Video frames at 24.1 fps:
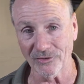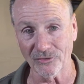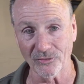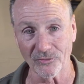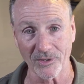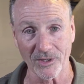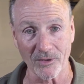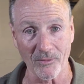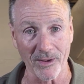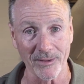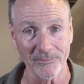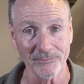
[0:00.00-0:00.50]
So
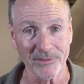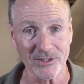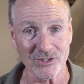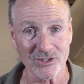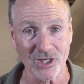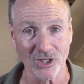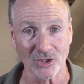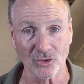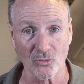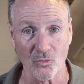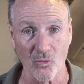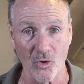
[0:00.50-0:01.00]
anyway, let's
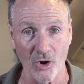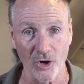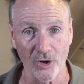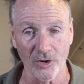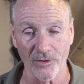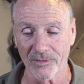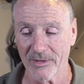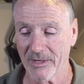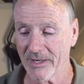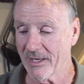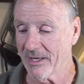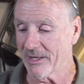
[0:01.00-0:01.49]
get to
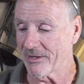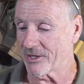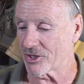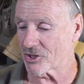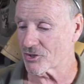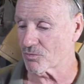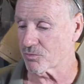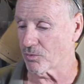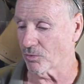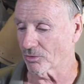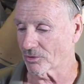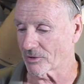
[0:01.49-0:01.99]
work.
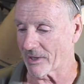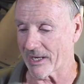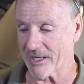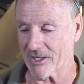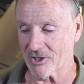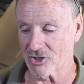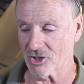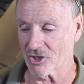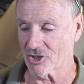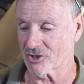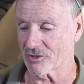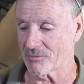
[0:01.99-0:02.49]
This will take
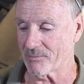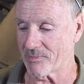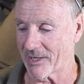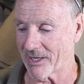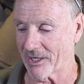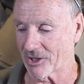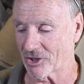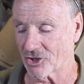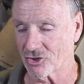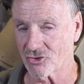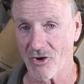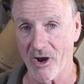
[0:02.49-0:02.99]
just a
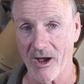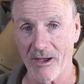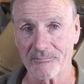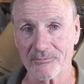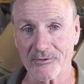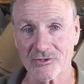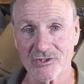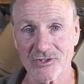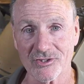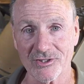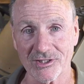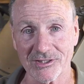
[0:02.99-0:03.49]
minute to drop
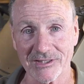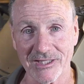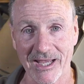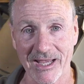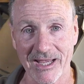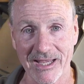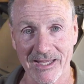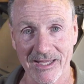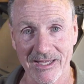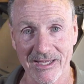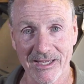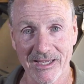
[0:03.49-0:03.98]
this in the
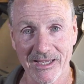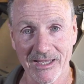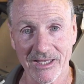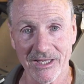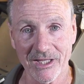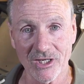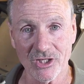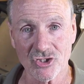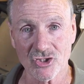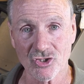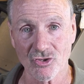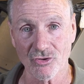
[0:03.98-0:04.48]
tank,
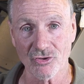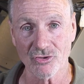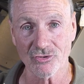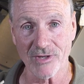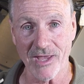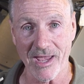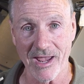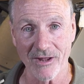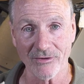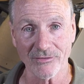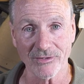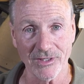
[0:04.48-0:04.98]
get it screwed
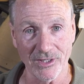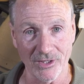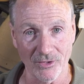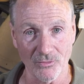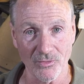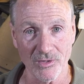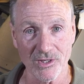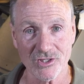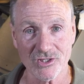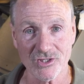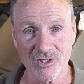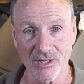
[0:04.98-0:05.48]
down, get it
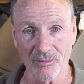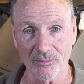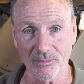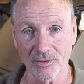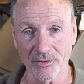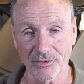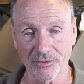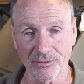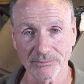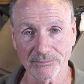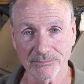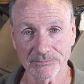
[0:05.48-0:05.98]
reassembled.